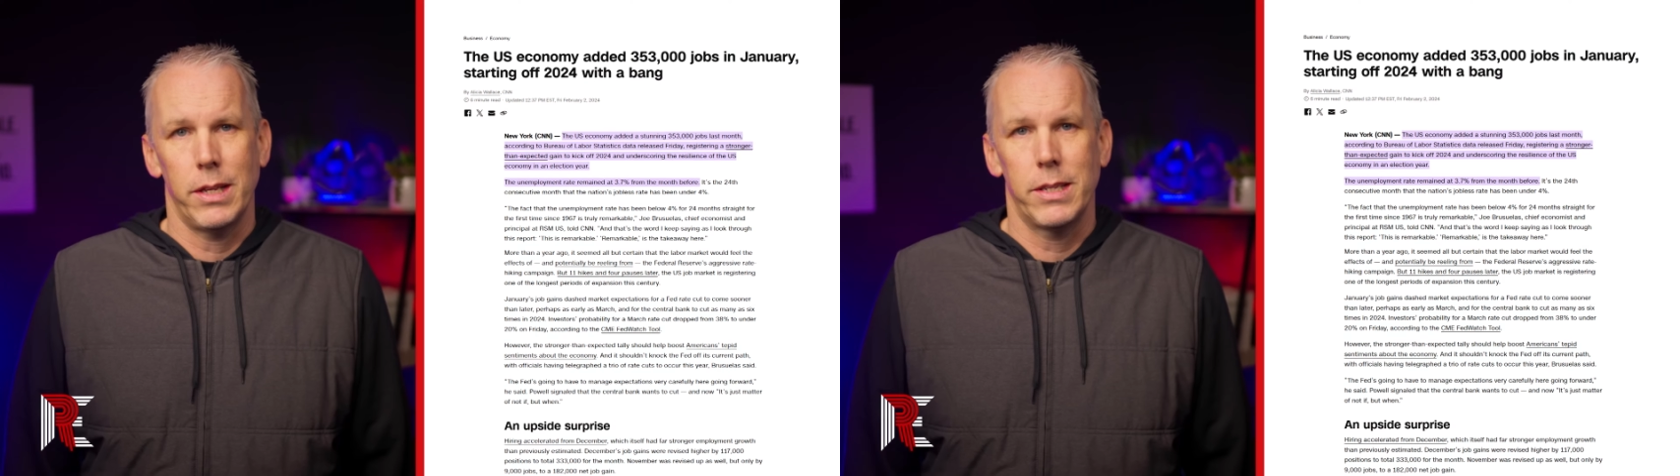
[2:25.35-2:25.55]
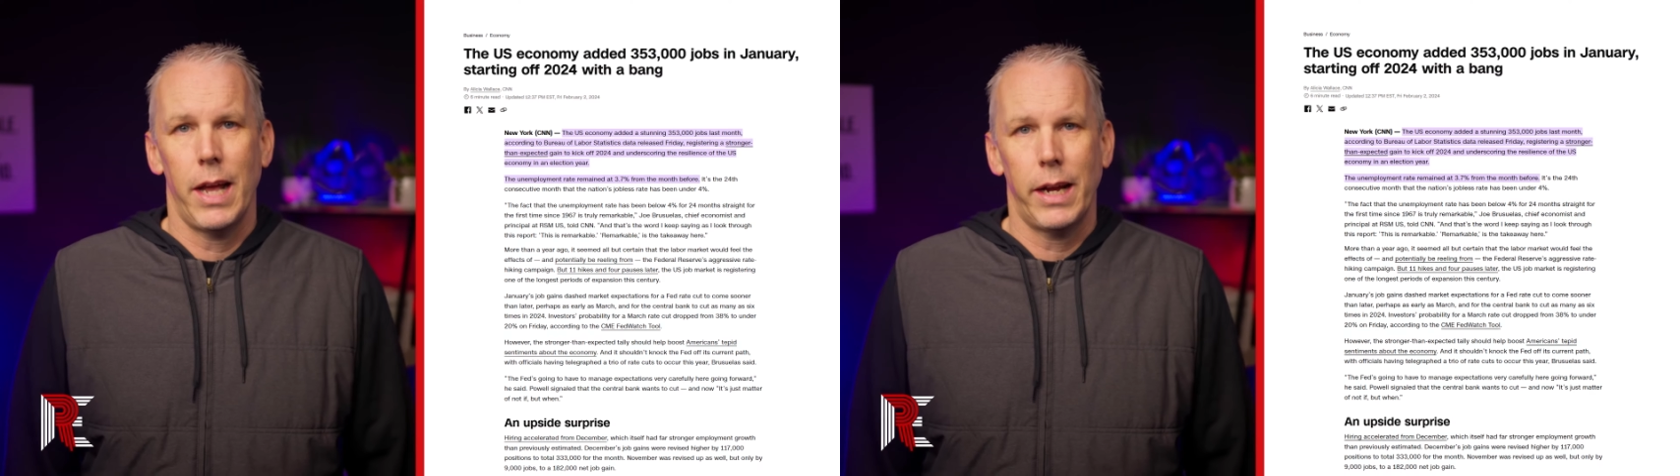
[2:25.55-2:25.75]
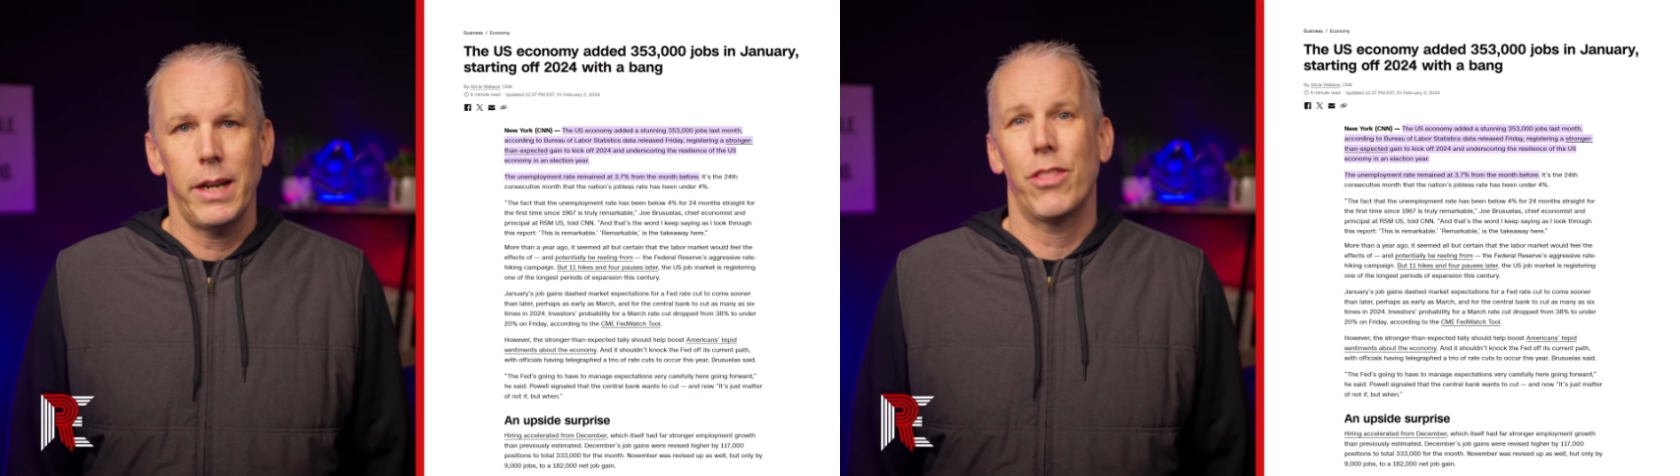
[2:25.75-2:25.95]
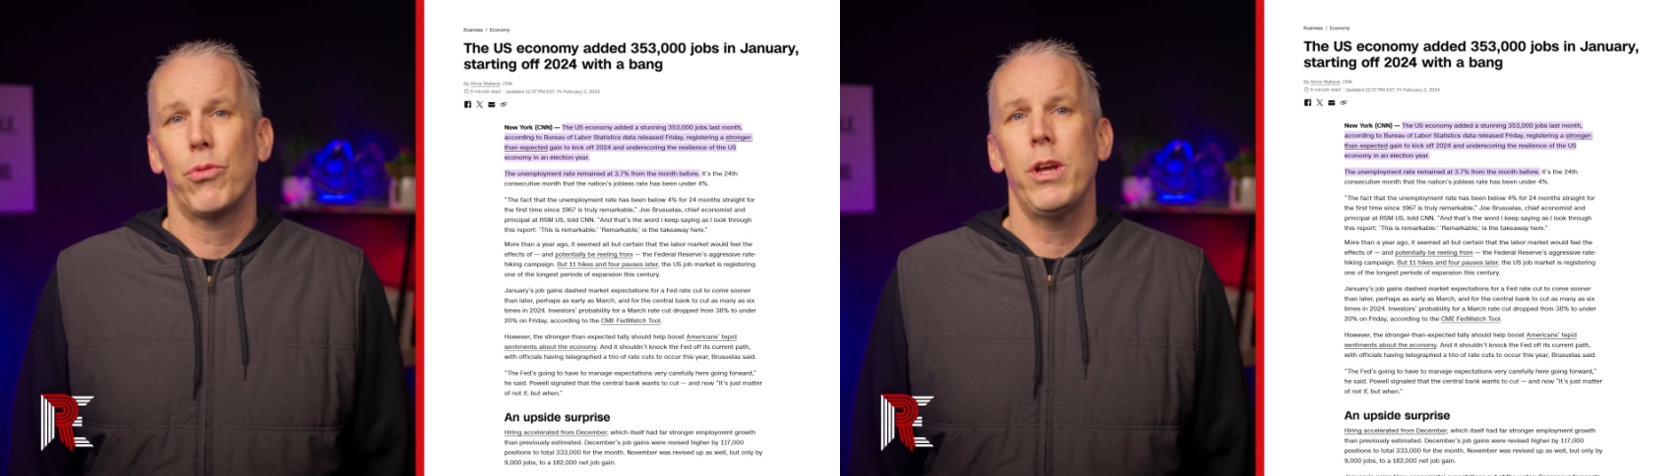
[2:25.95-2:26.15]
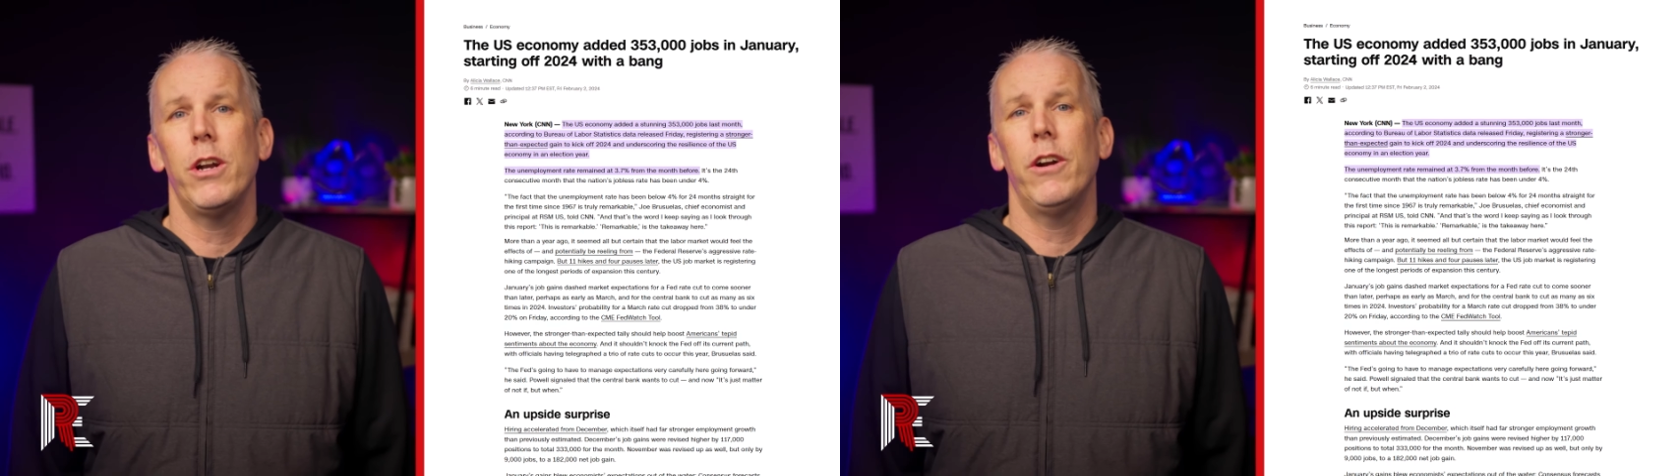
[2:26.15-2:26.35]
Second,
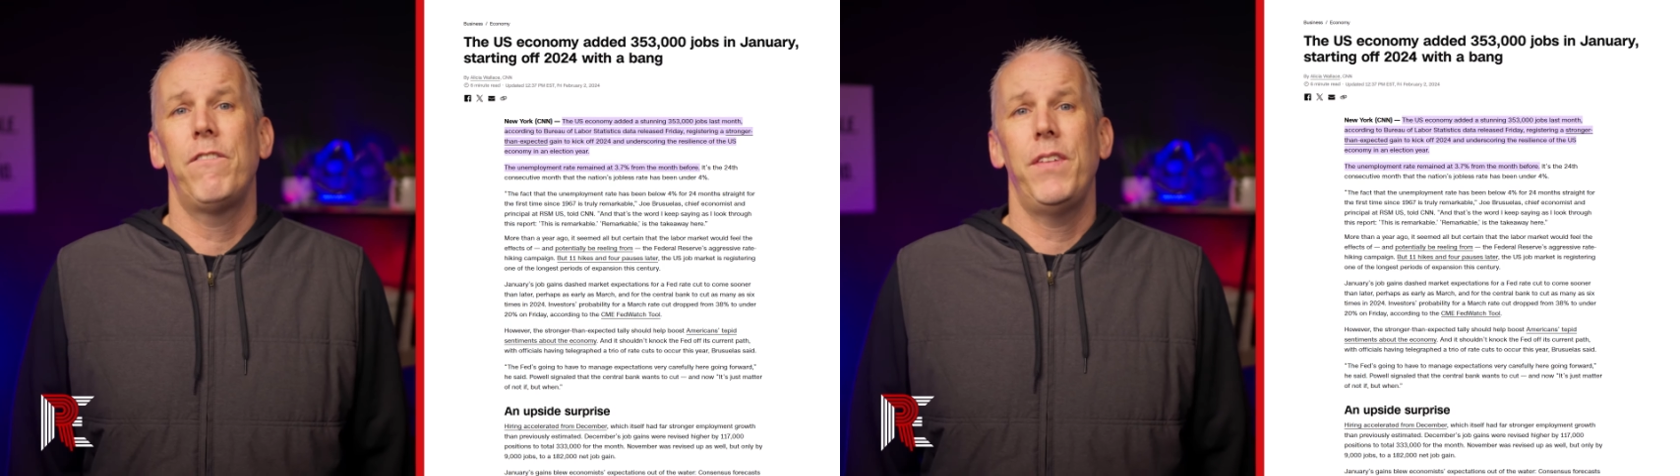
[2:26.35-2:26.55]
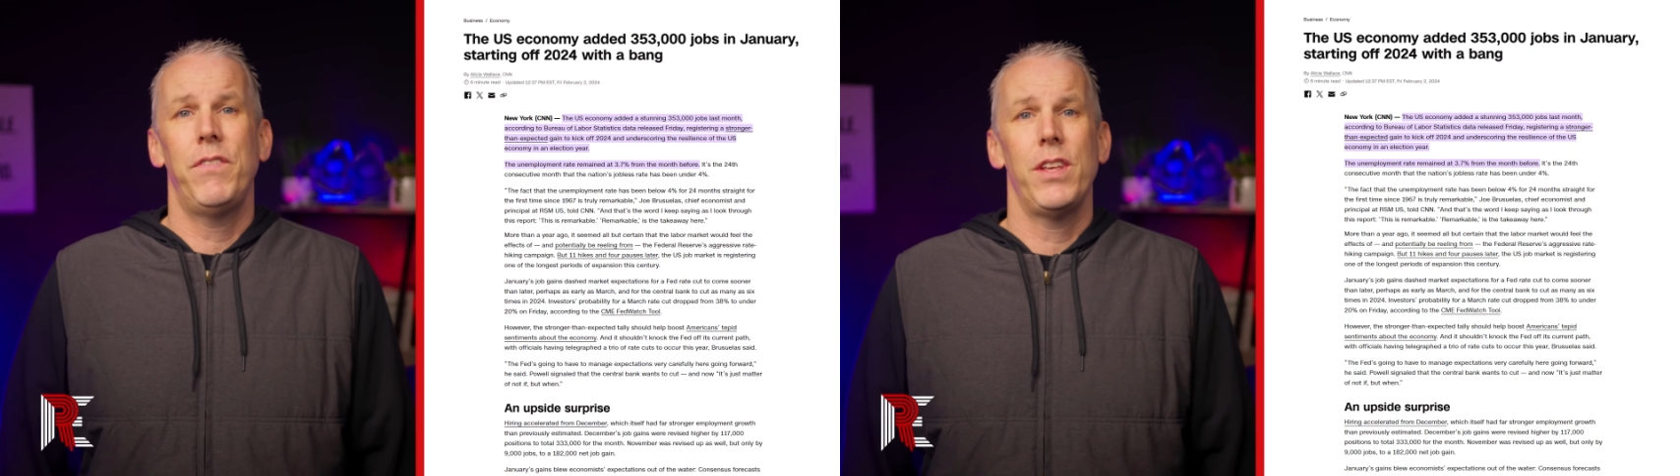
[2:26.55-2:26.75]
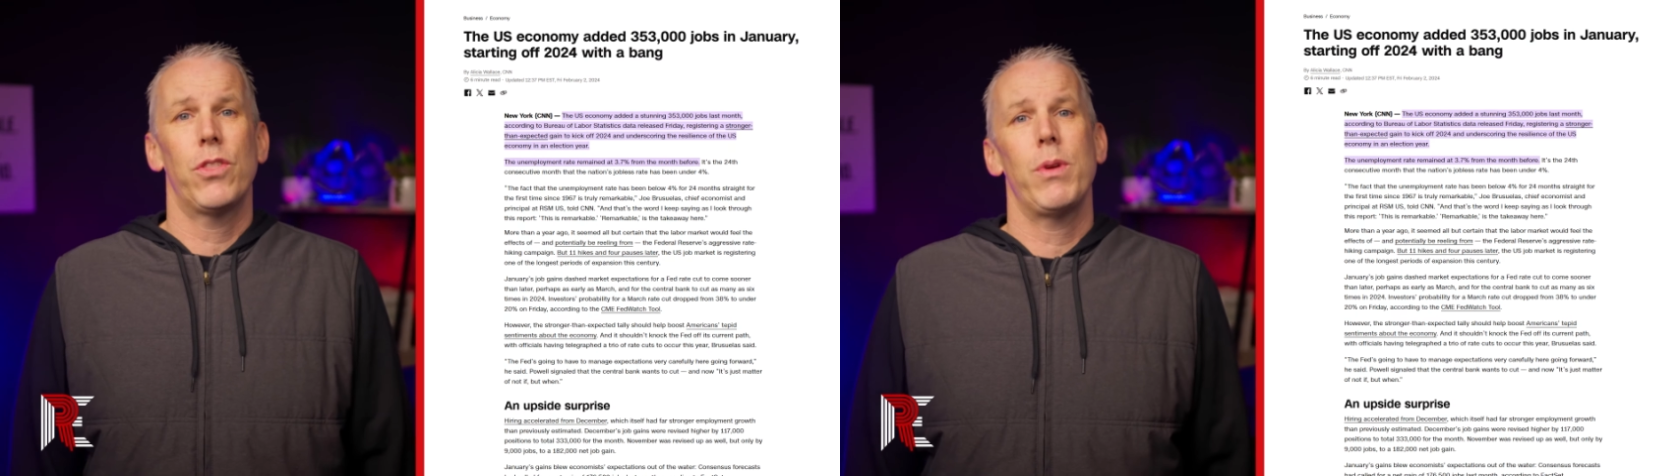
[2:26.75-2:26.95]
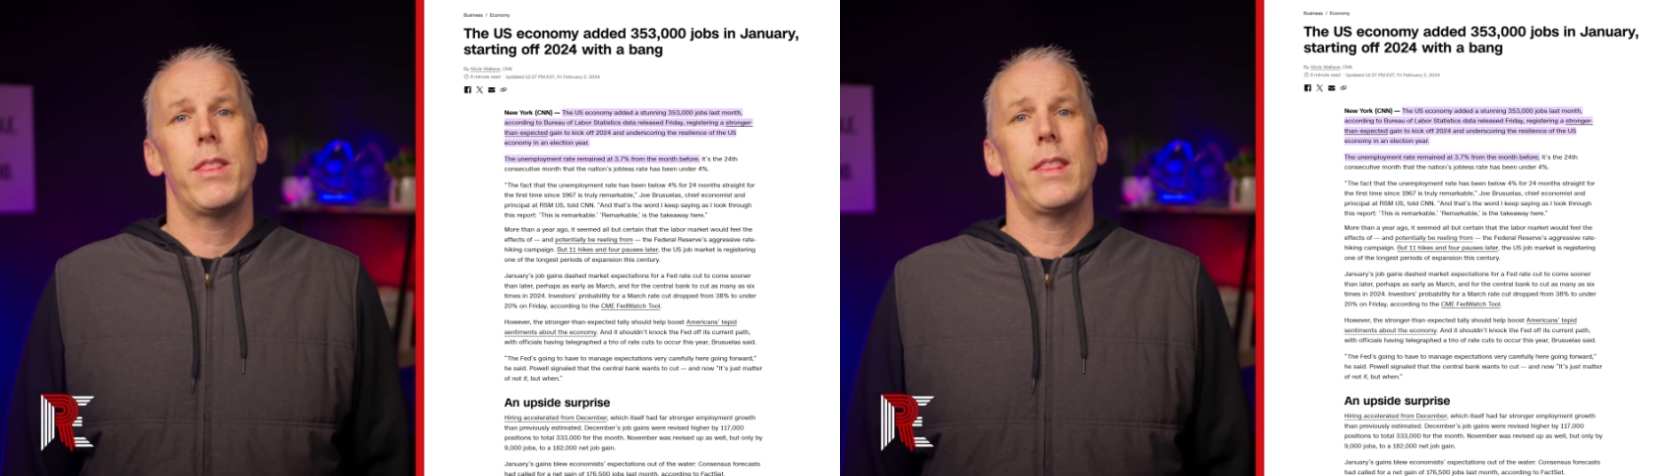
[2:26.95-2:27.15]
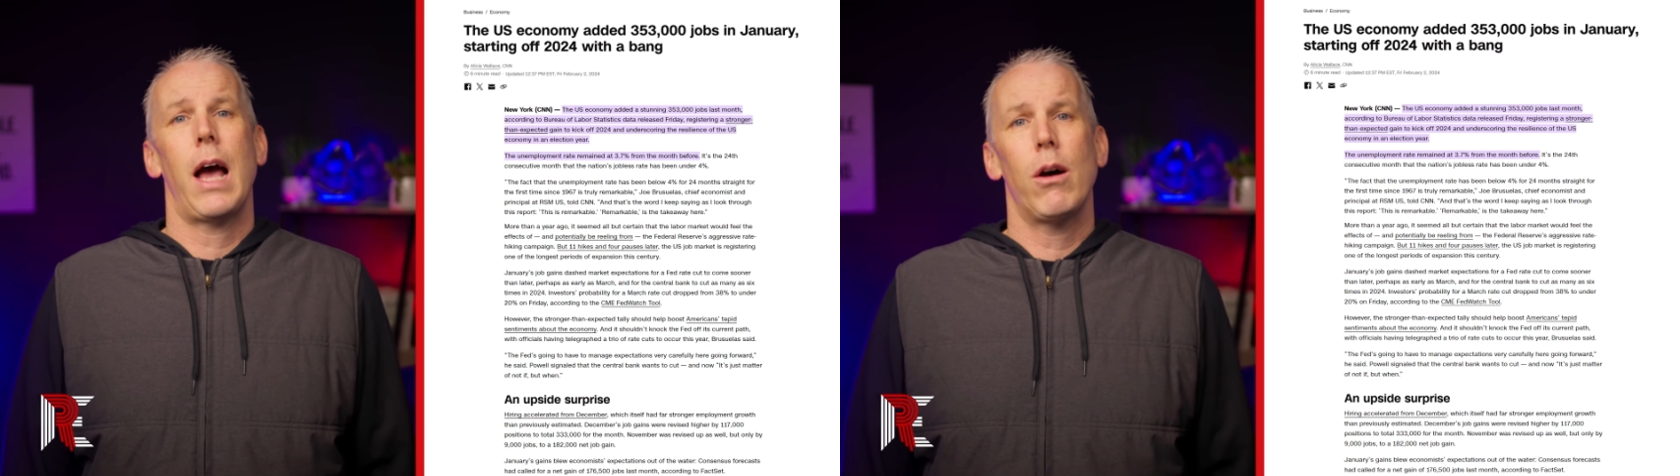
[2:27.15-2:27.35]

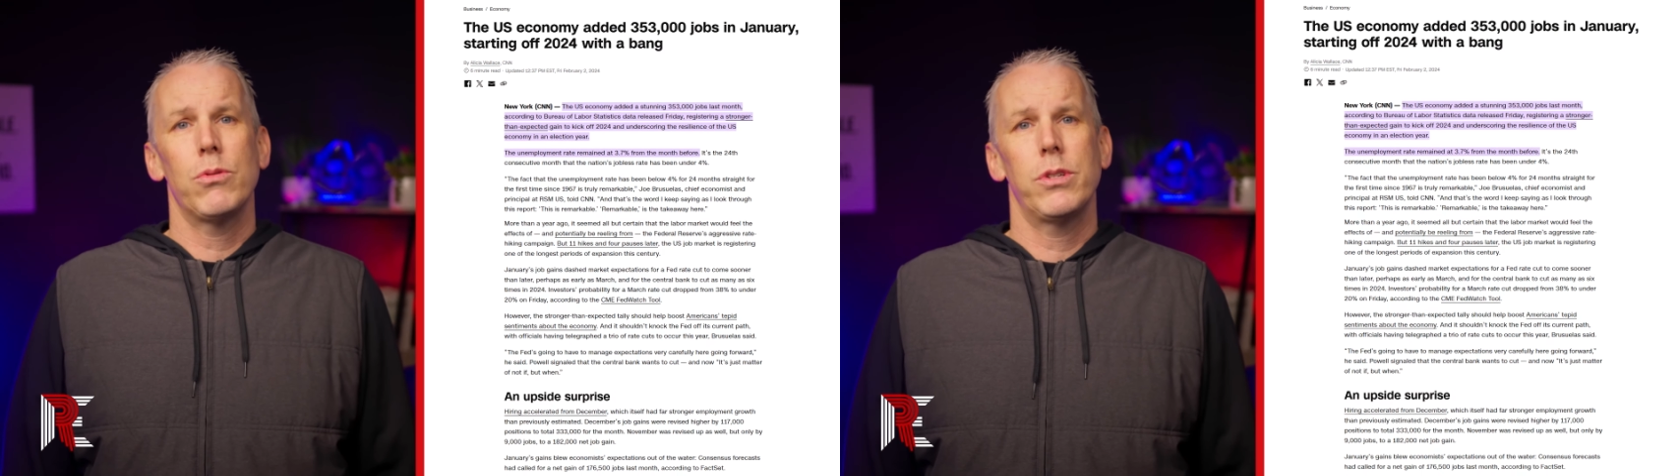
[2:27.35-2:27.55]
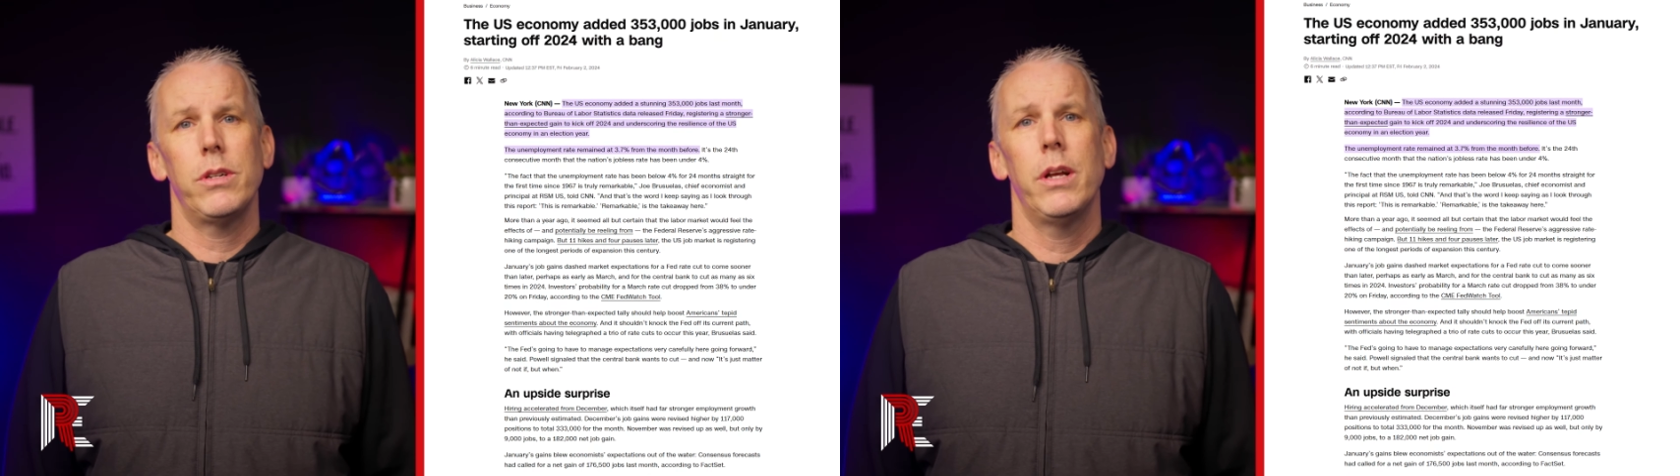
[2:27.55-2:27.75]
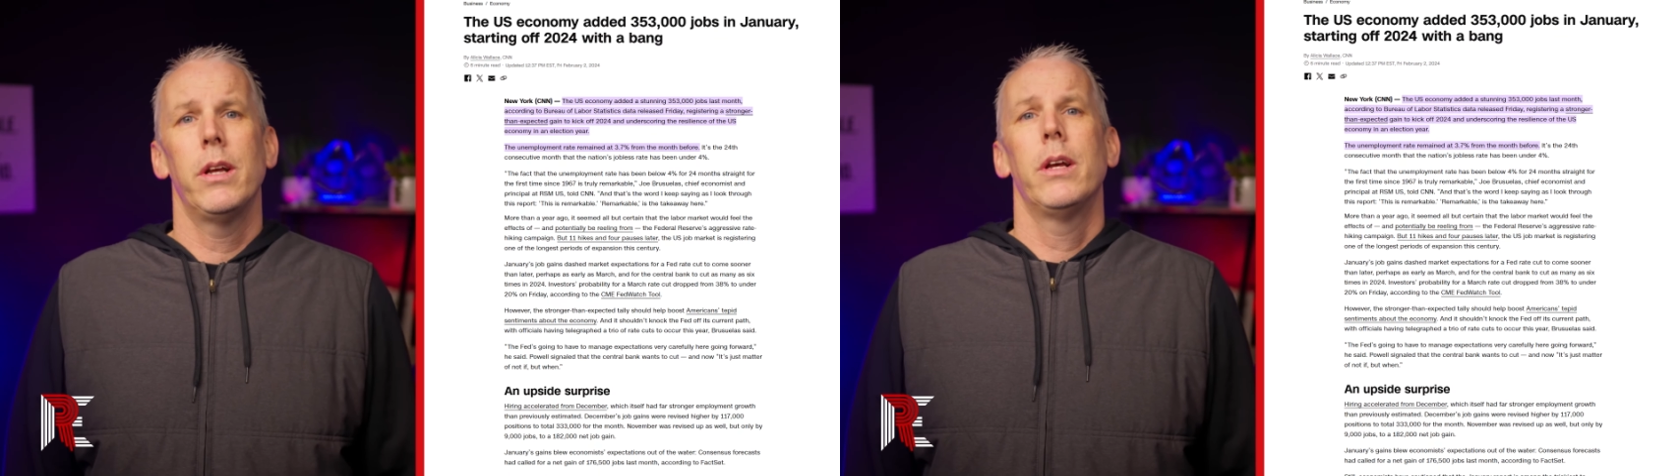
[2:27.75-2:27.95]
353,000